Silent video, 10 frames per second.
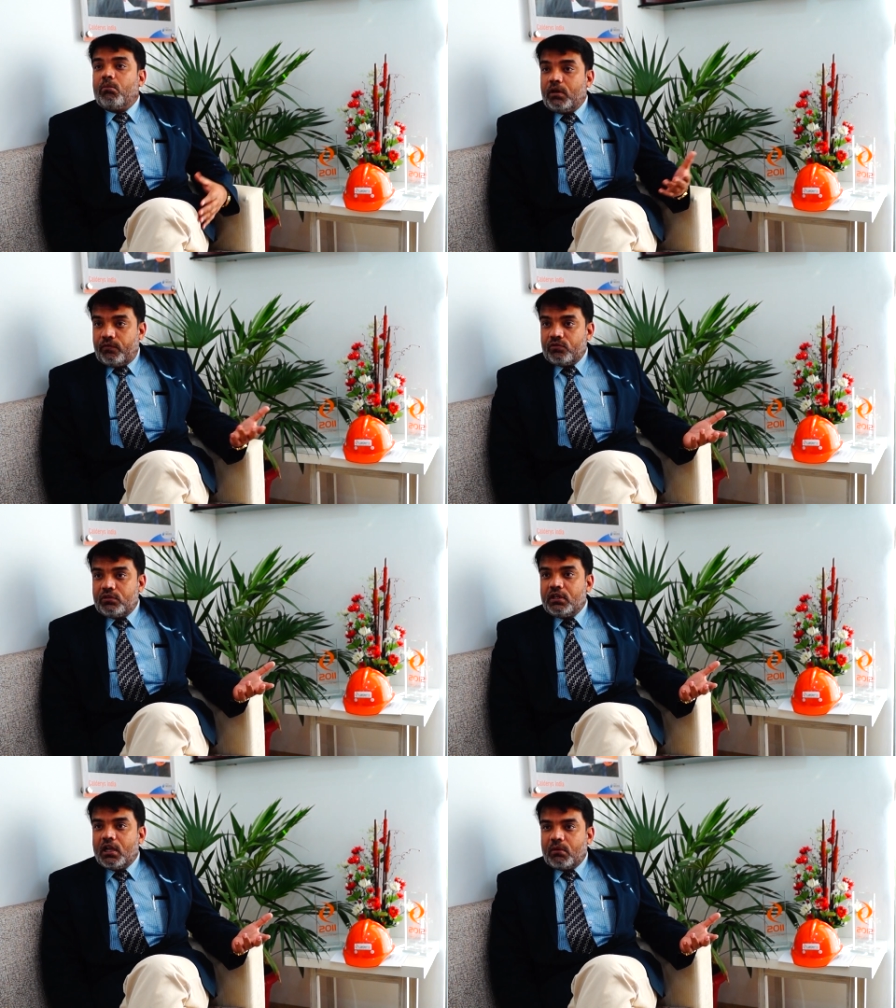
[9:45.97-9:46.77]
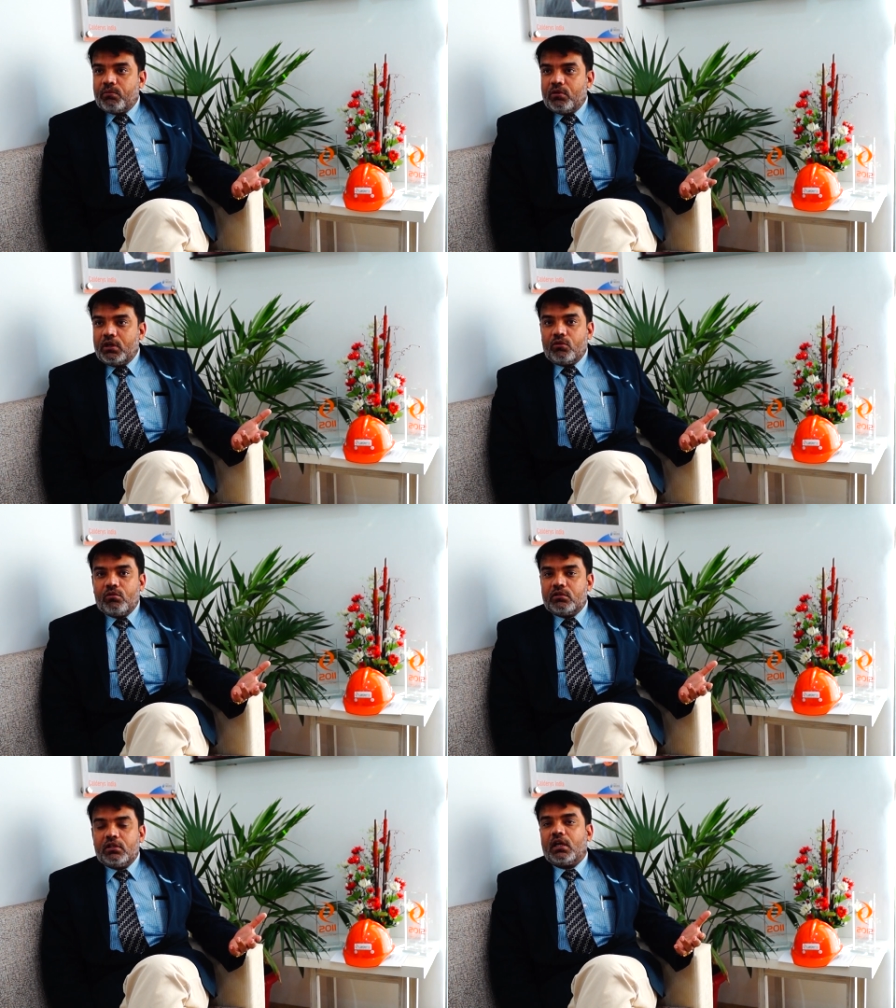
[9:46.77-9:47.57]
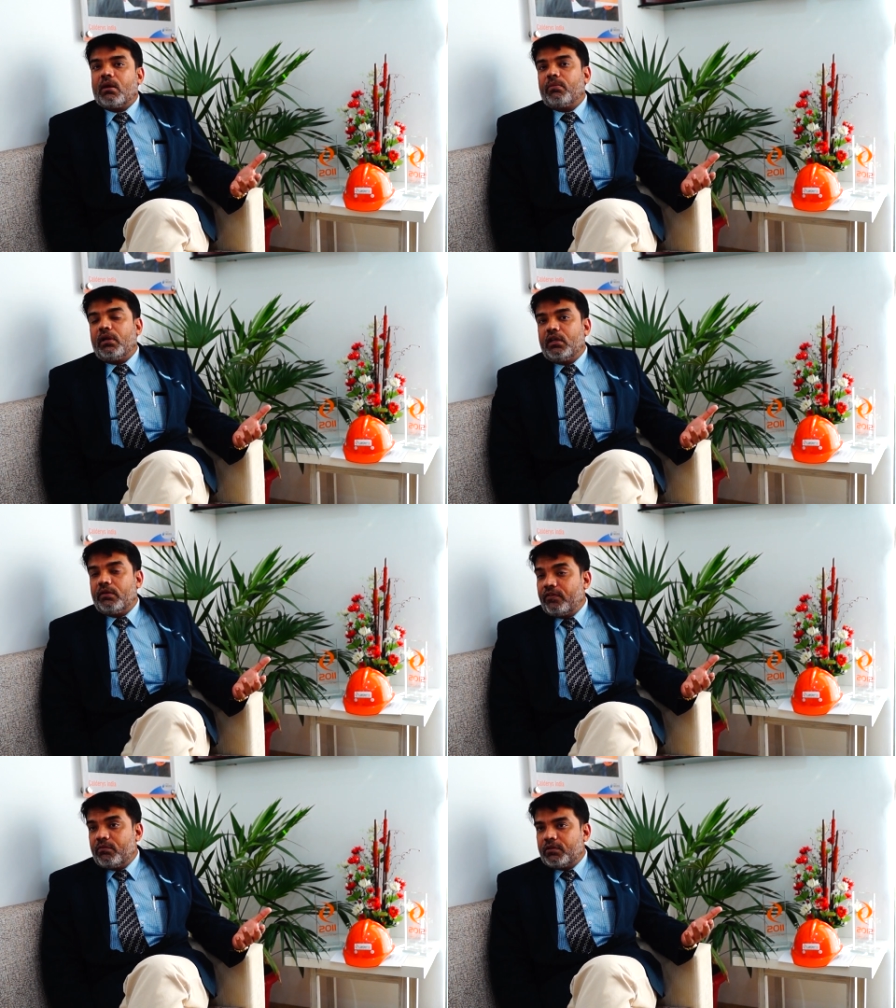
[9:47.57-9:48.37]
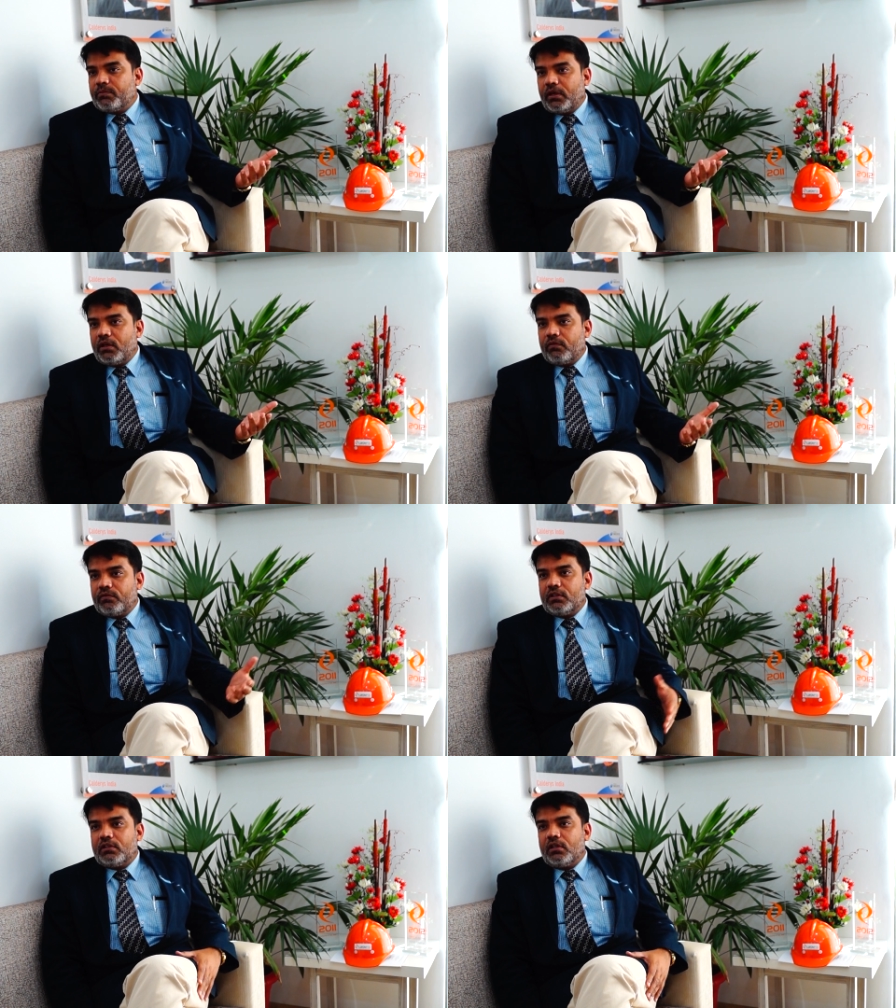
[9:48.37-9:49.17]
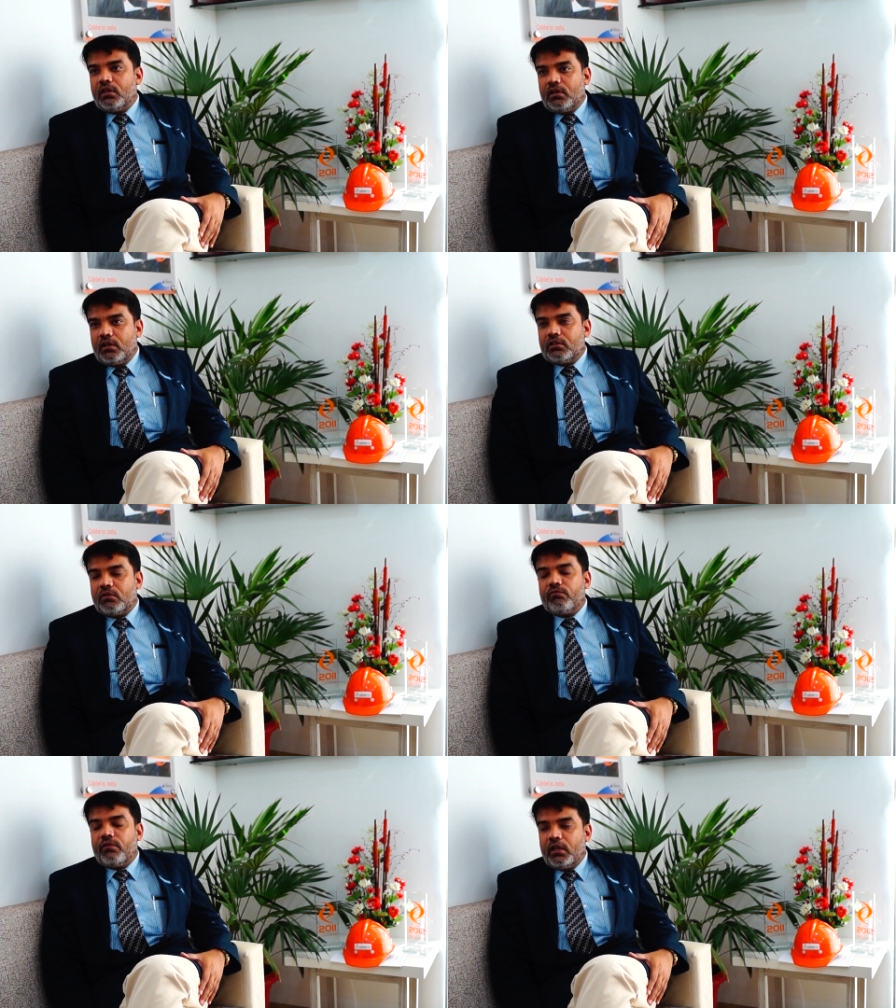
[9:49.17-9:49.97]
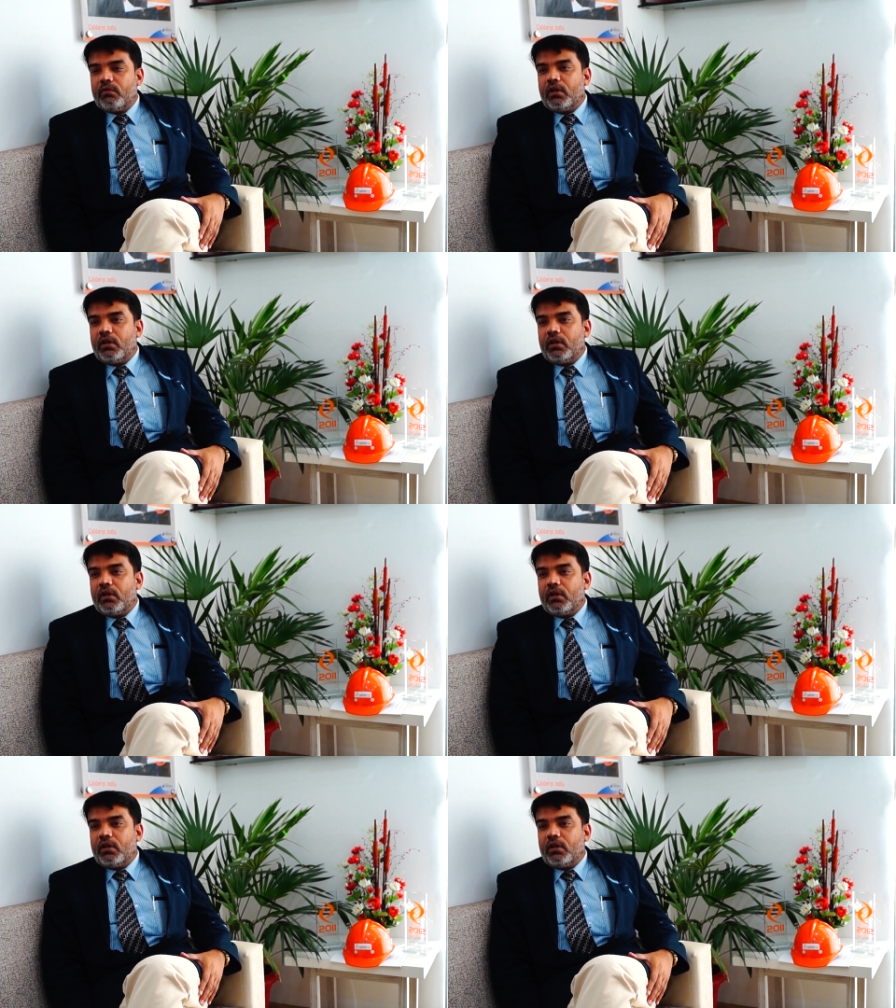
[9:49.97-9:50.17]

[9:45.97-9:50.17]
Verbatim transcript: but if you see Nagpur you will see a completely different perspective of the city it's a very